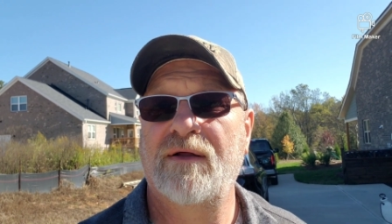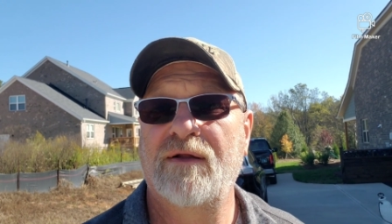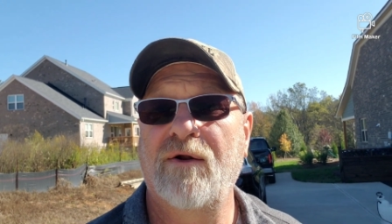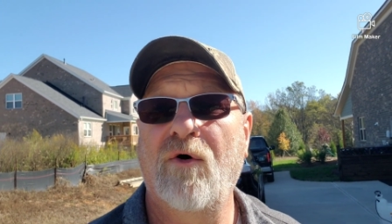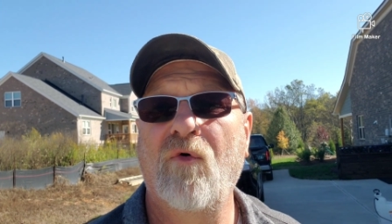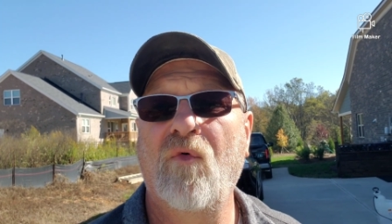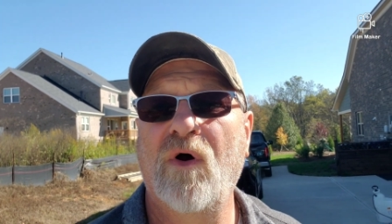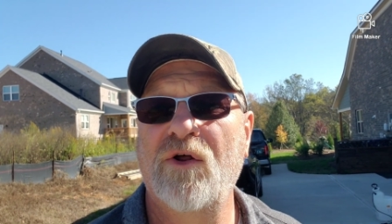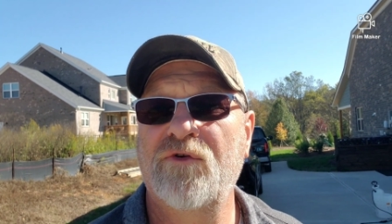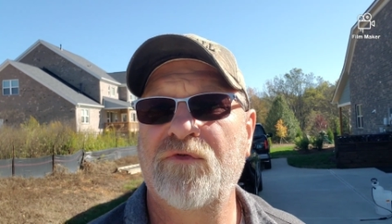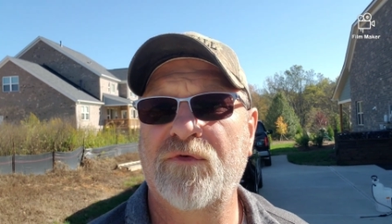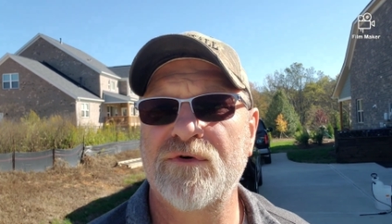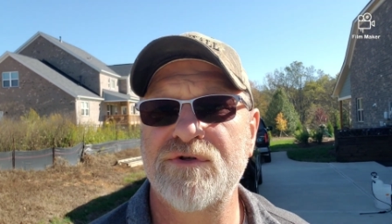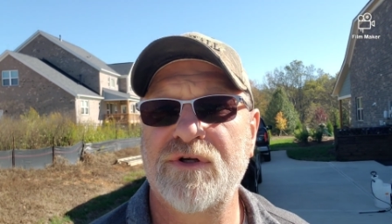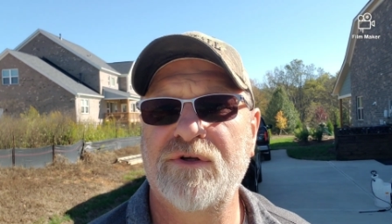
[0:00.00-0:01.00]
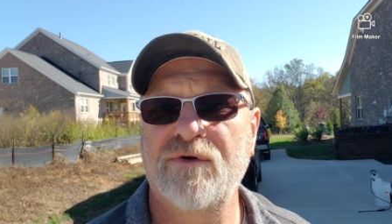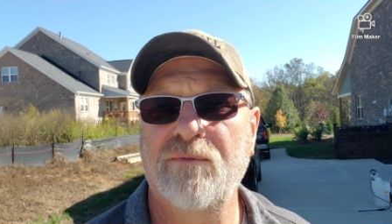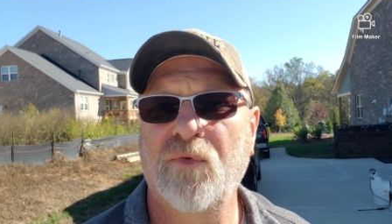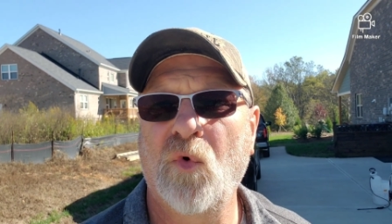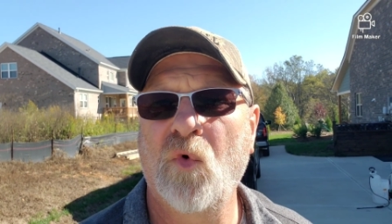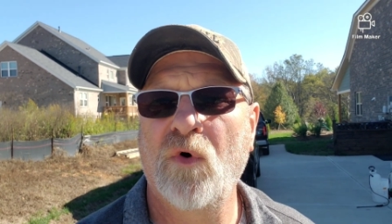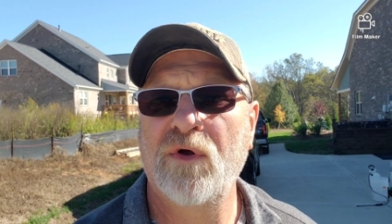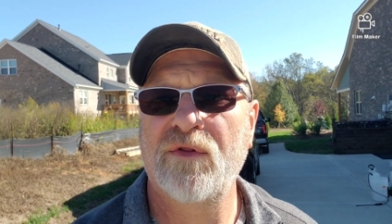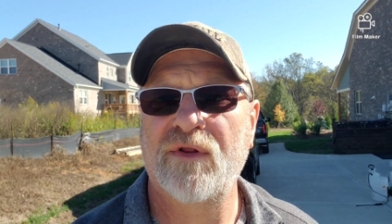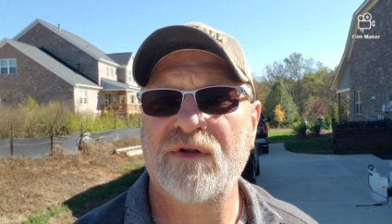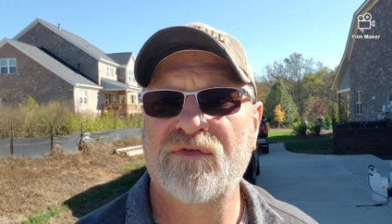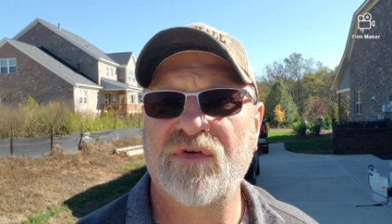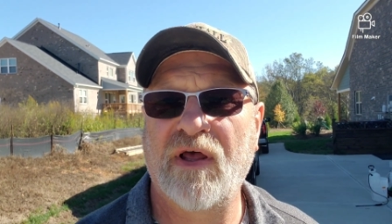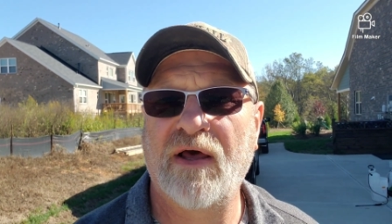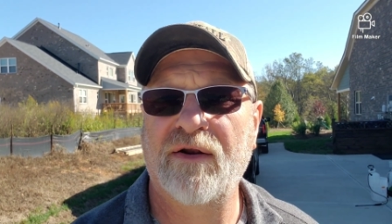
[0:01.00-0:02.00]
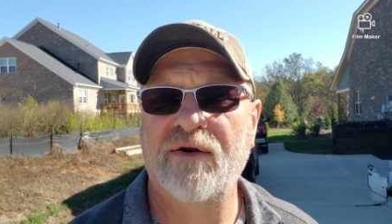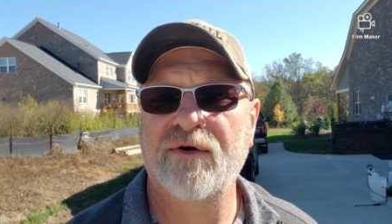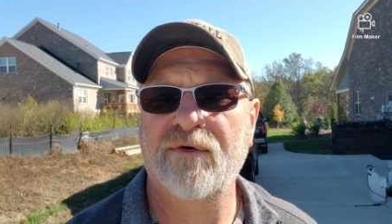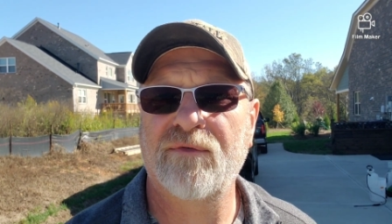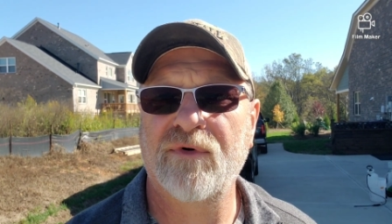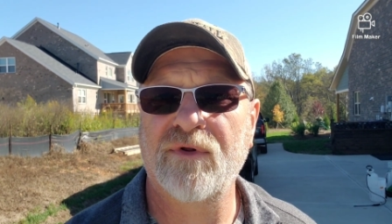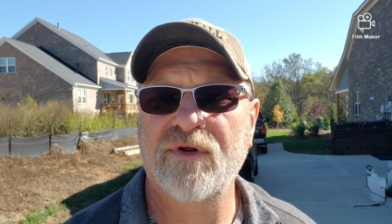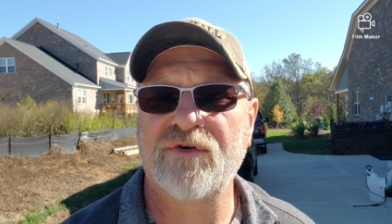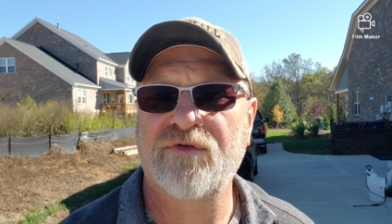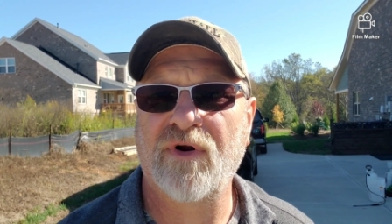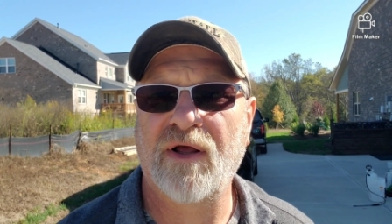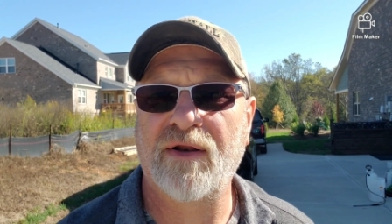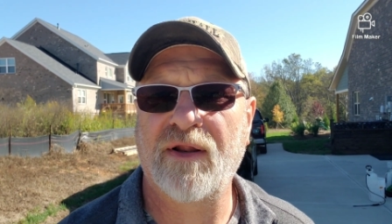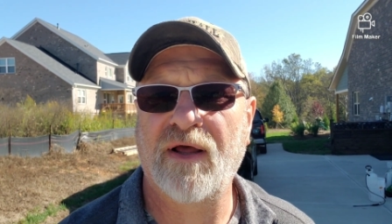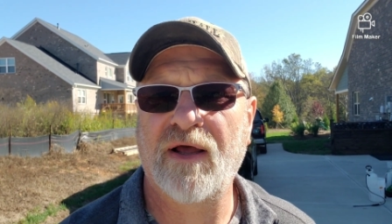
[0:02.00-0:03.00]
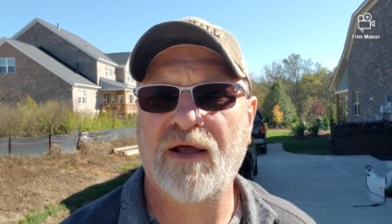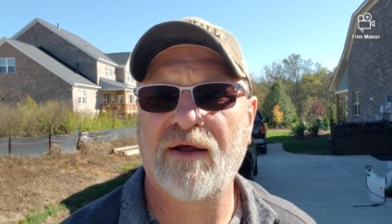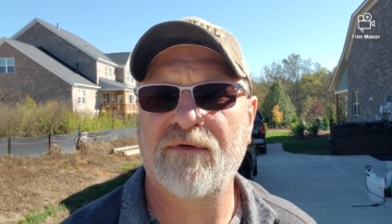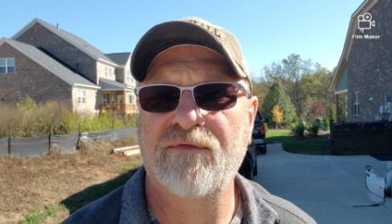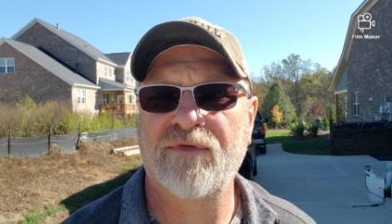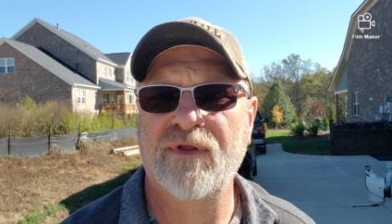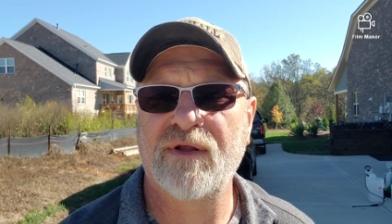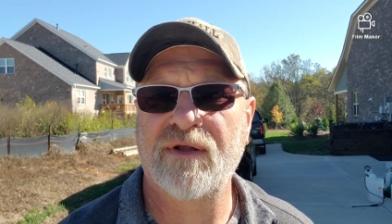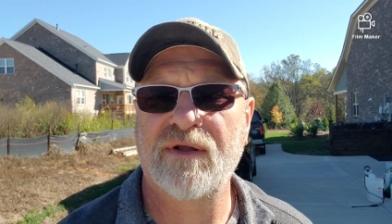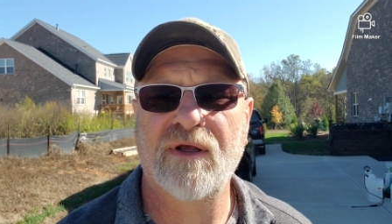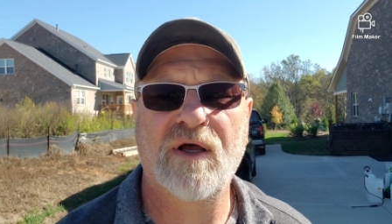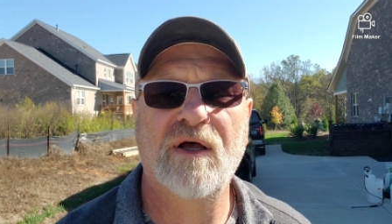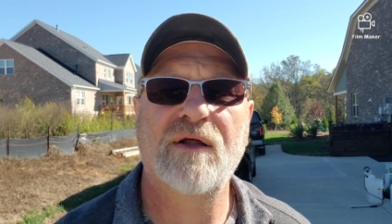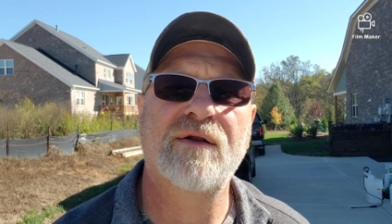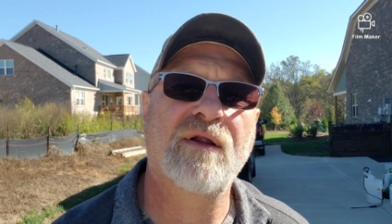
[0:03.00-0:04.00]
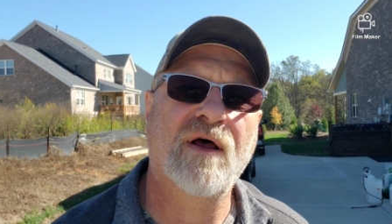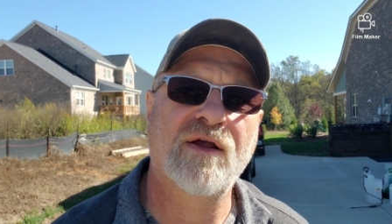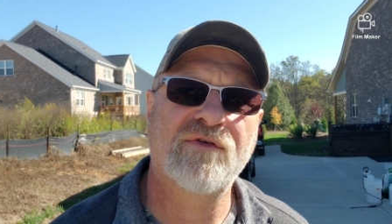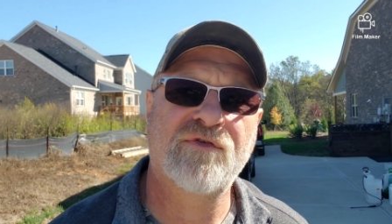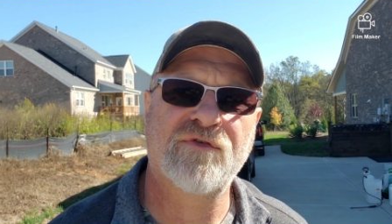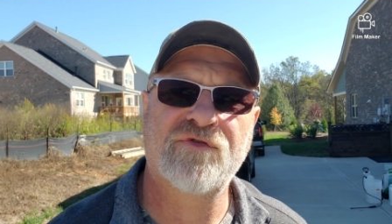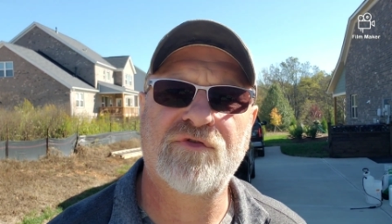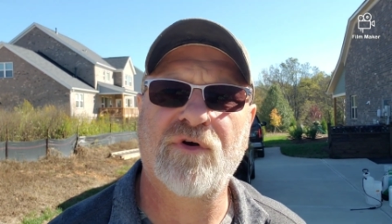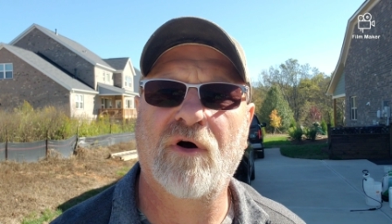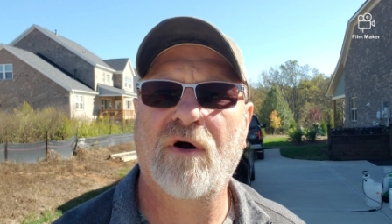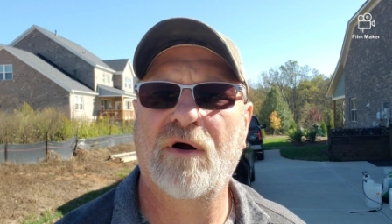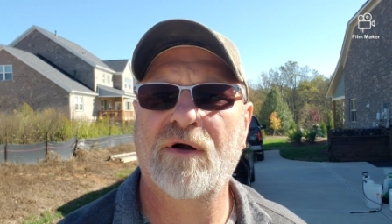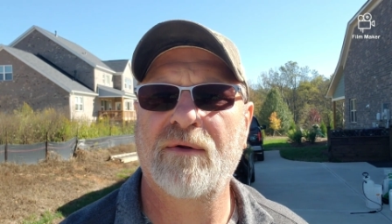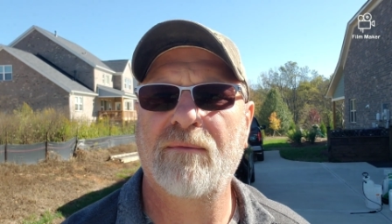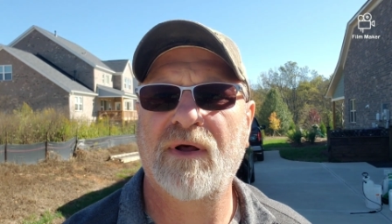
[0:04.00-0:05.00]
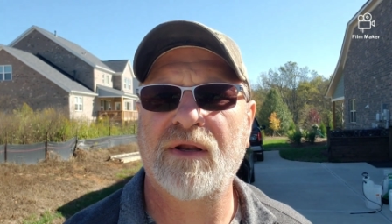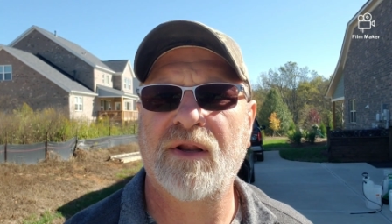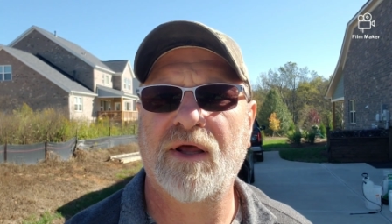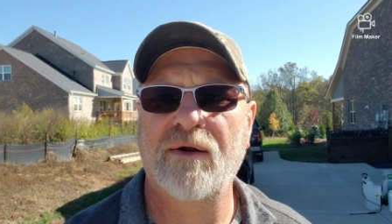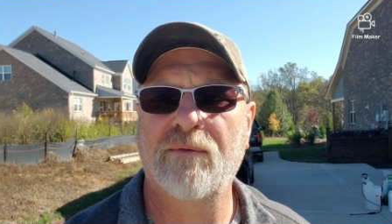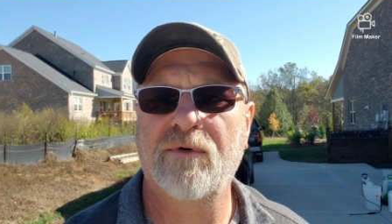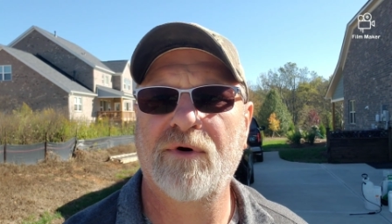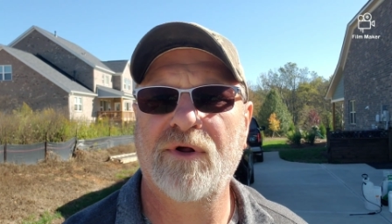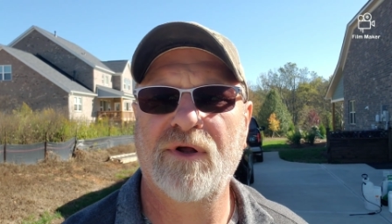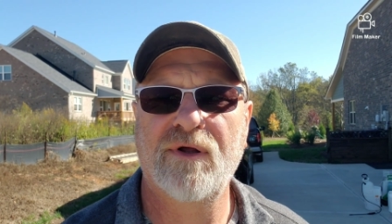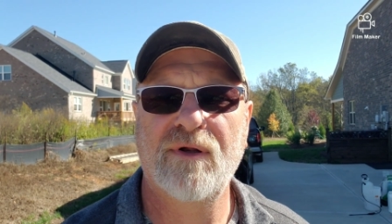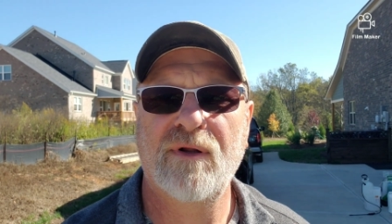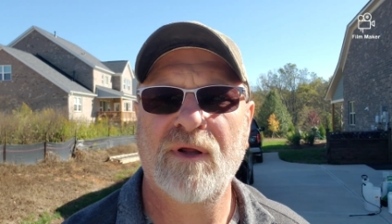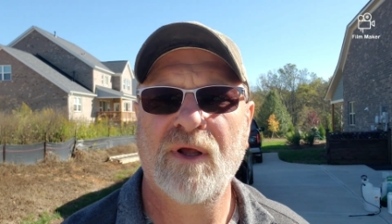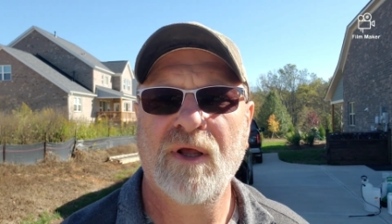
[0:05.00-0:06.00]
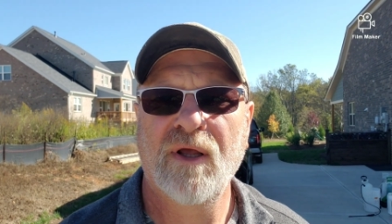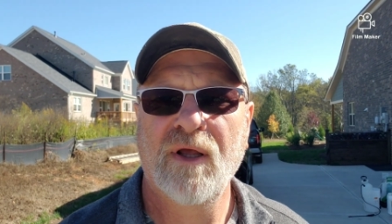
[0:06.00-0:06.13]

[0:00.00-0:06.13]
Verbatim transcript: uh, an old West Virginia boy that's out here really trying to have the uh, nicest yard in my neighborhood.